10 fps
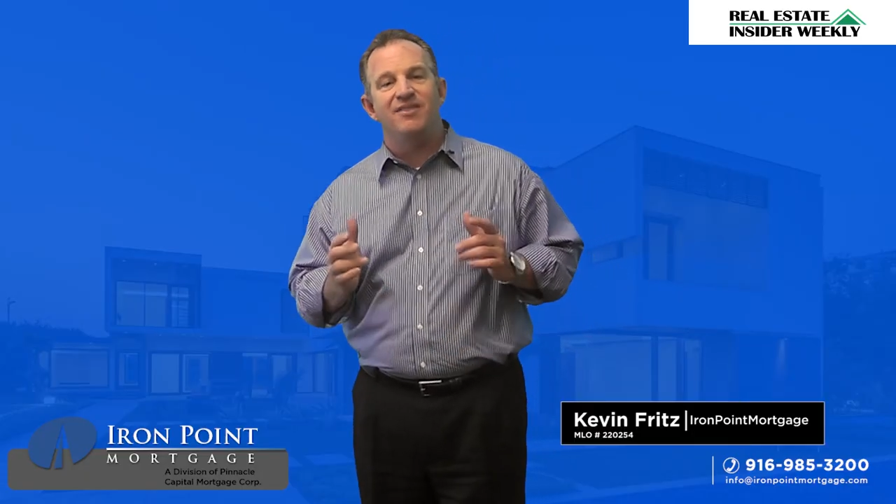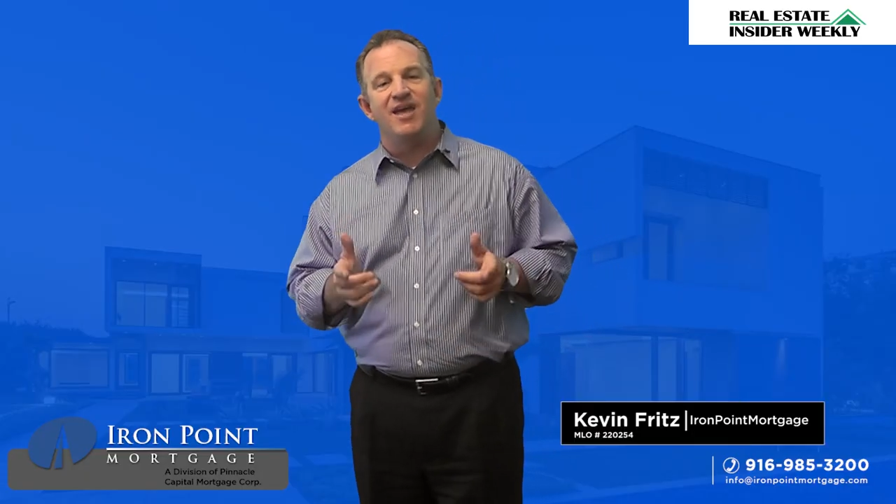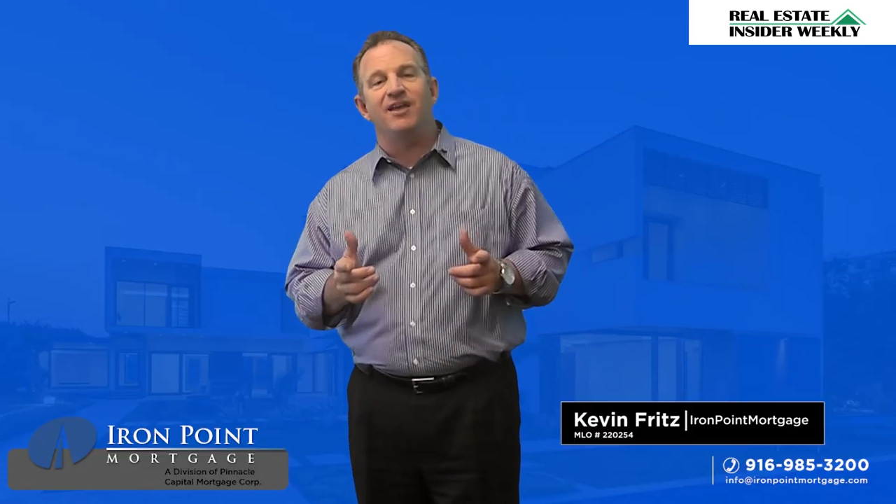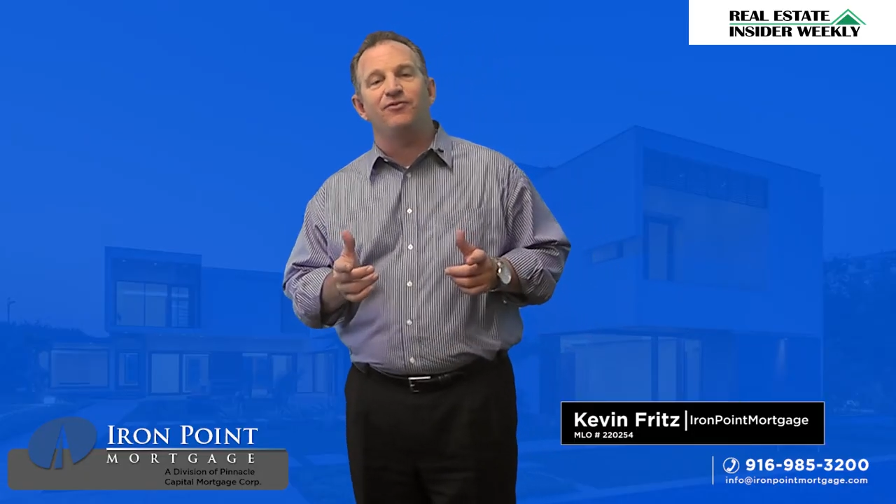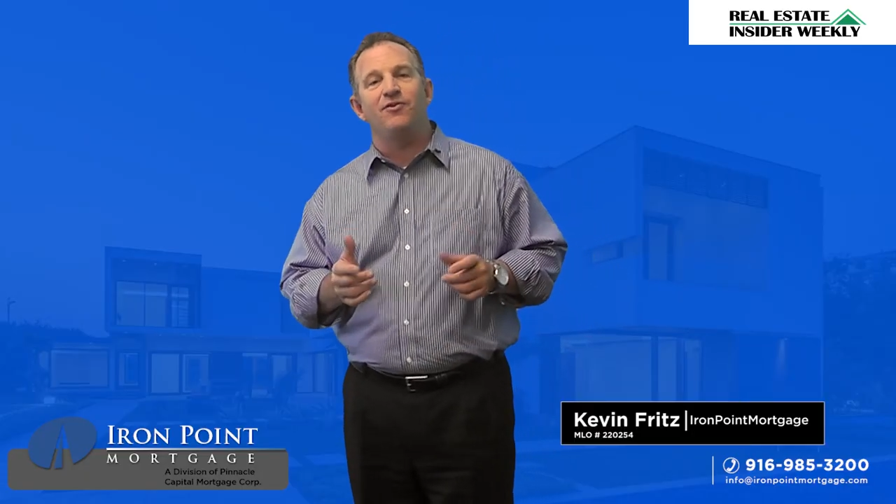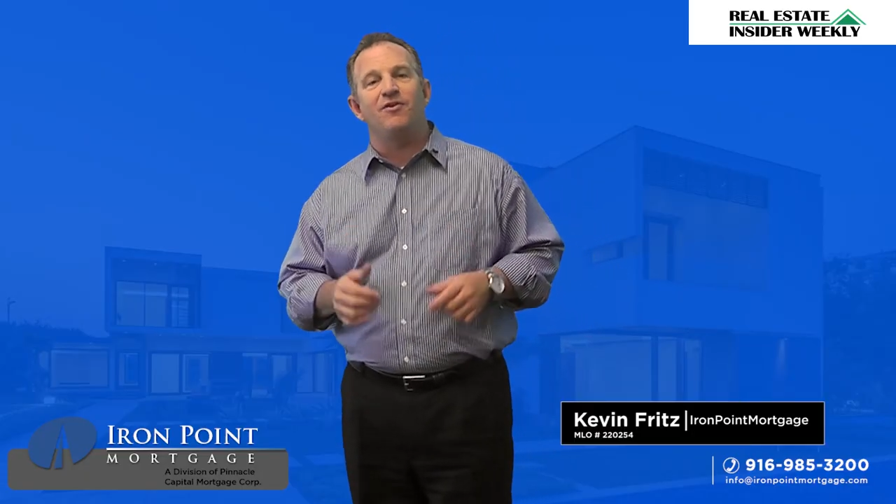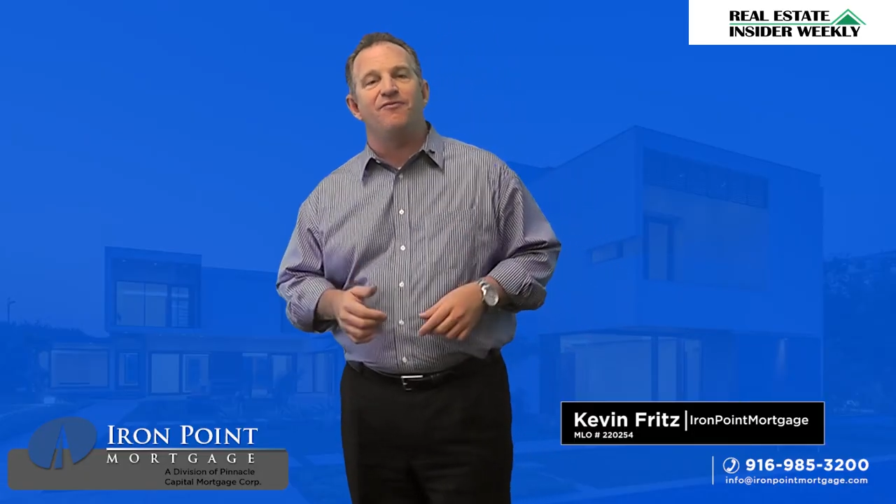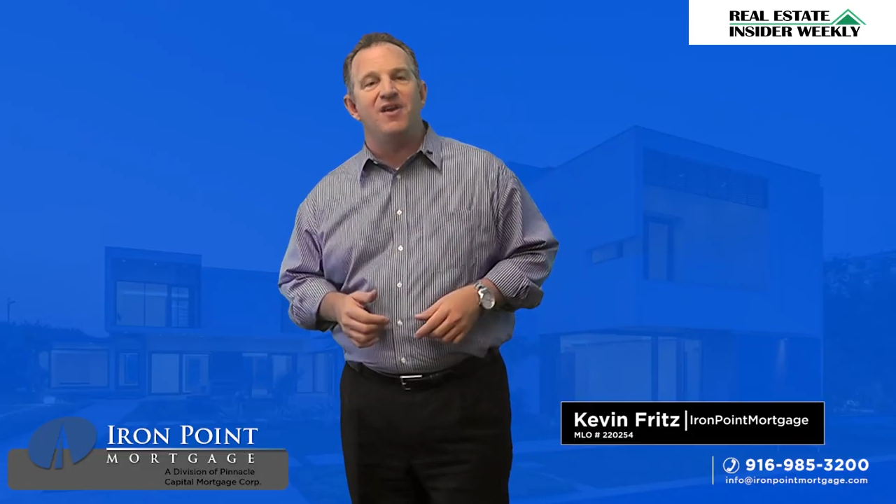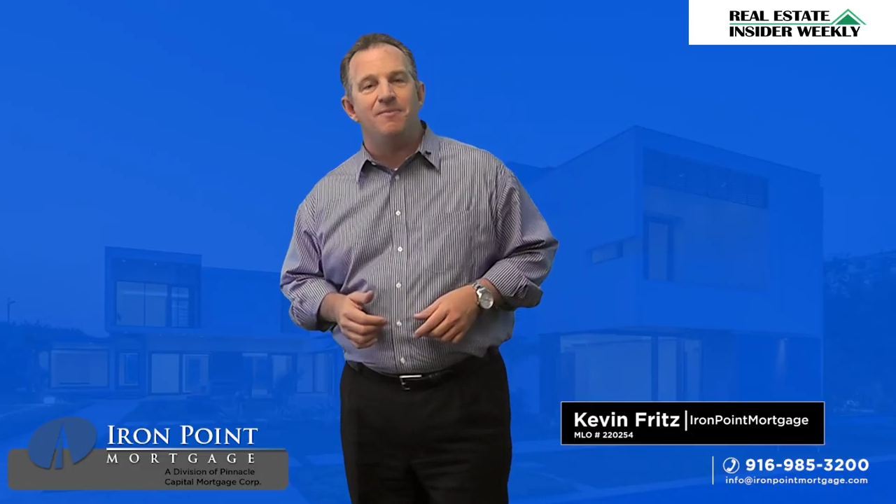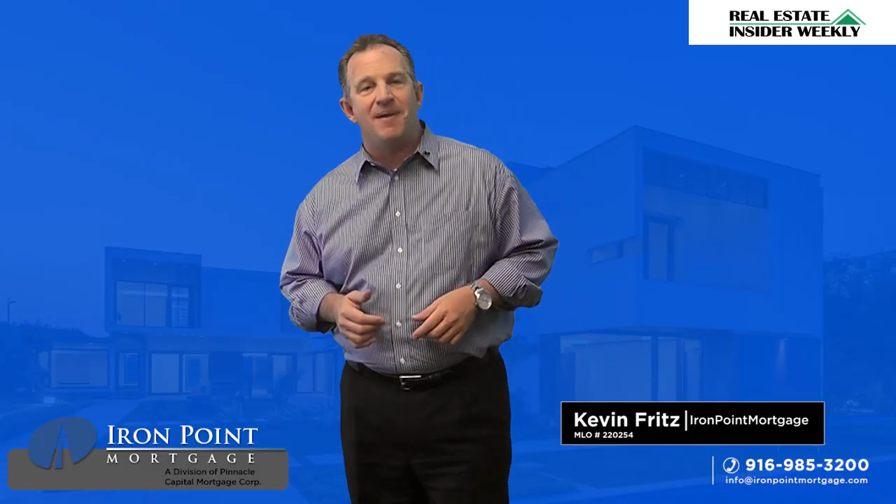Thanks for your
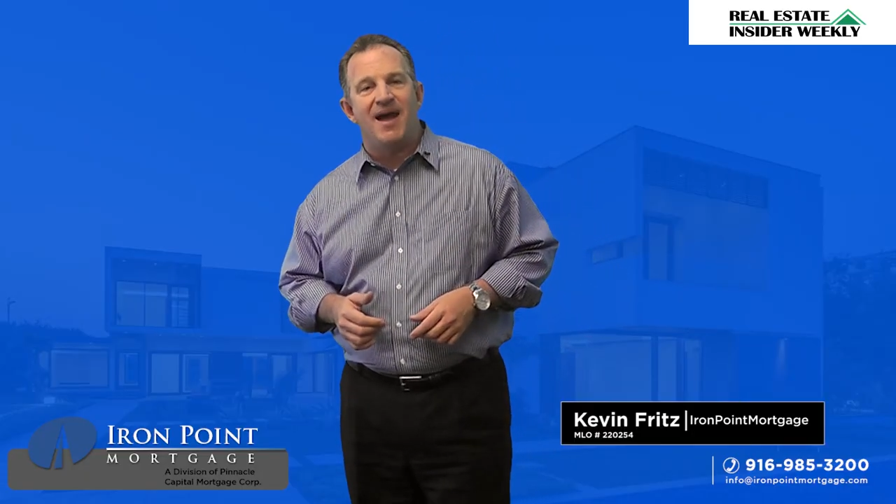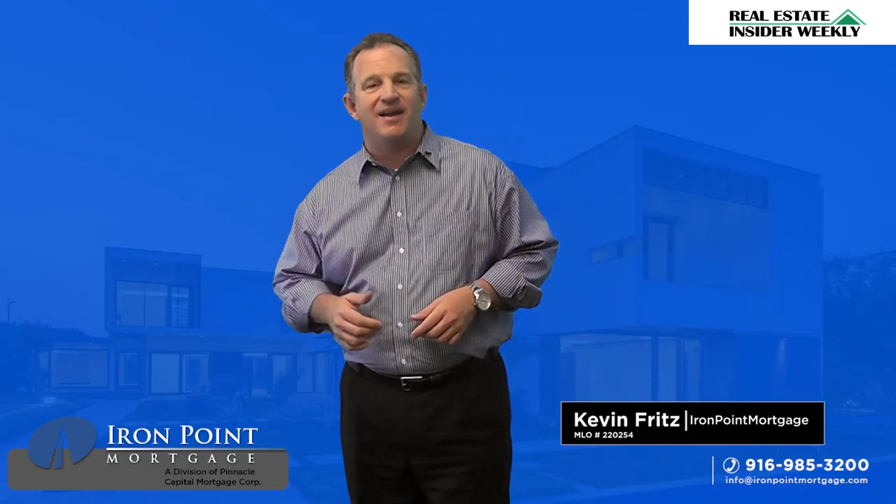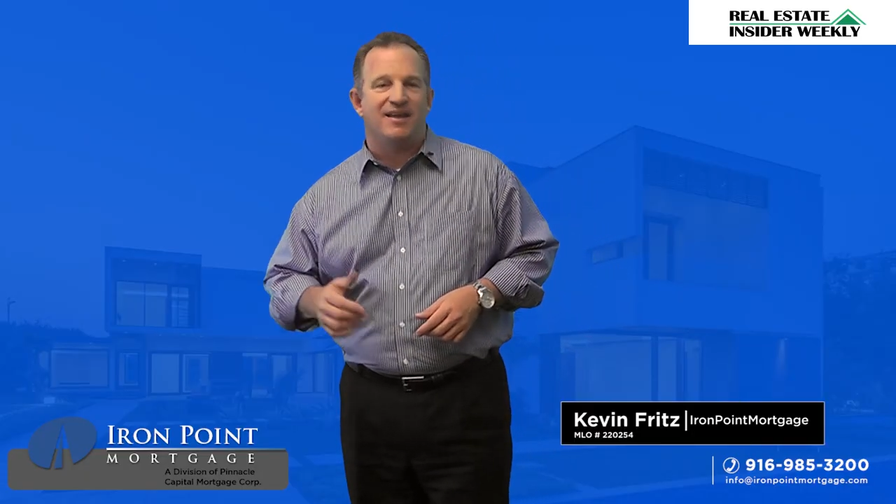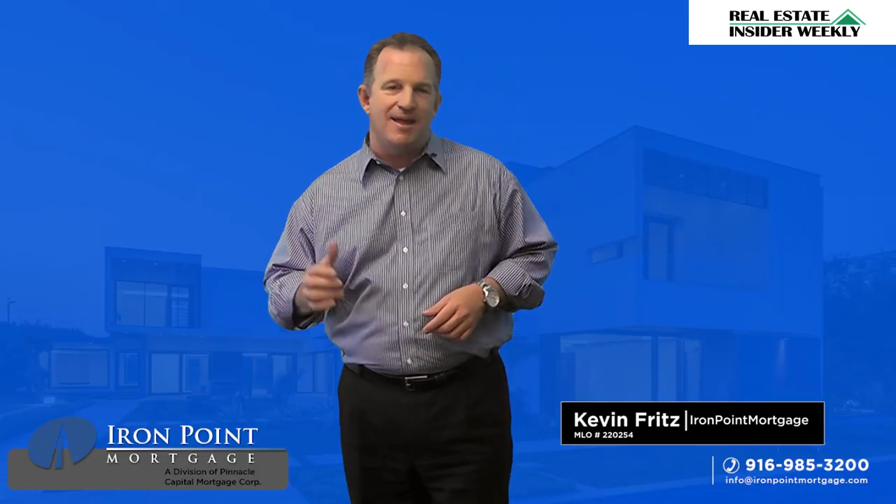feedback.